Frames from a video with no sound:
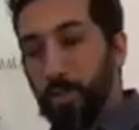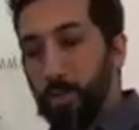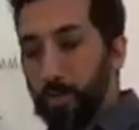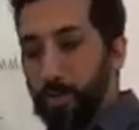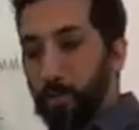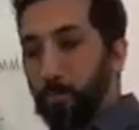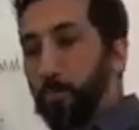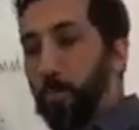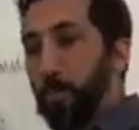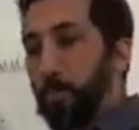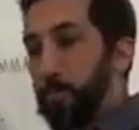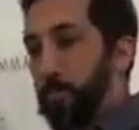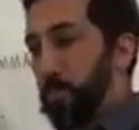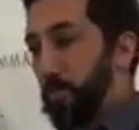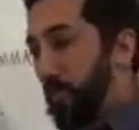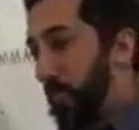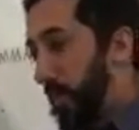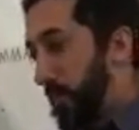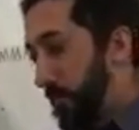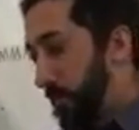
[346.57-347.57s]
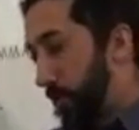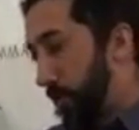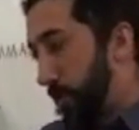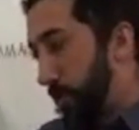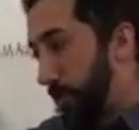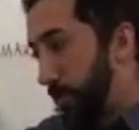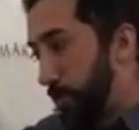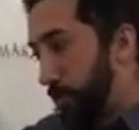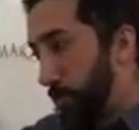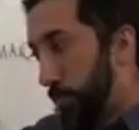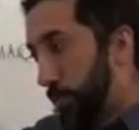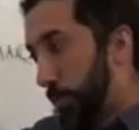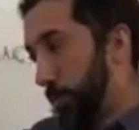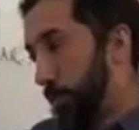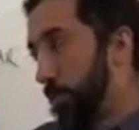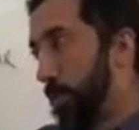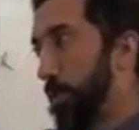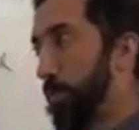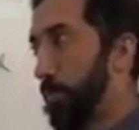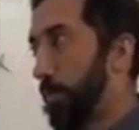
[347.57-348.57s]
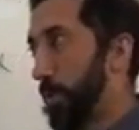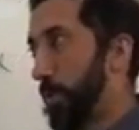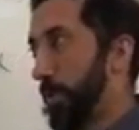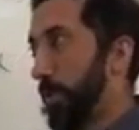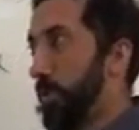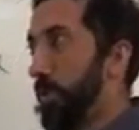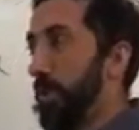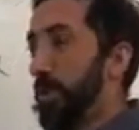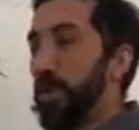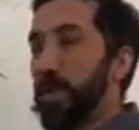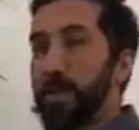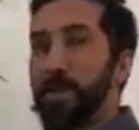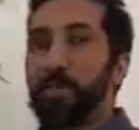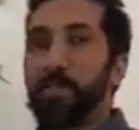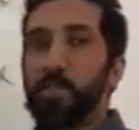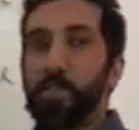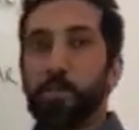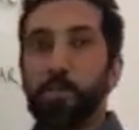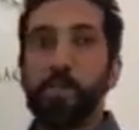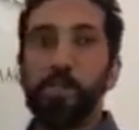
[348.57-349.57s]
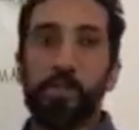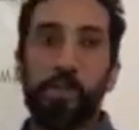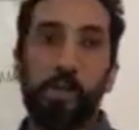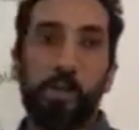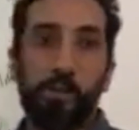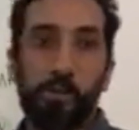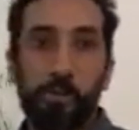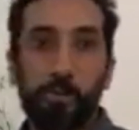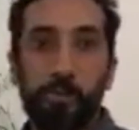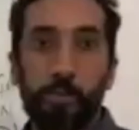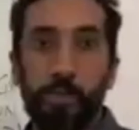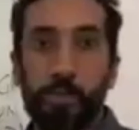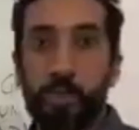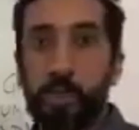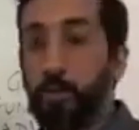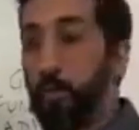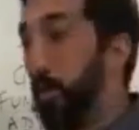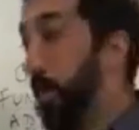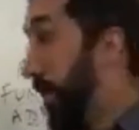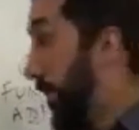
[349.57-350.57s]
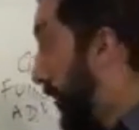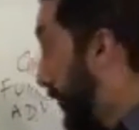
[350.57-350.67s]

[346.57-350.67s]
and the purpose of that machine is you put one word in and it spits 100 words out.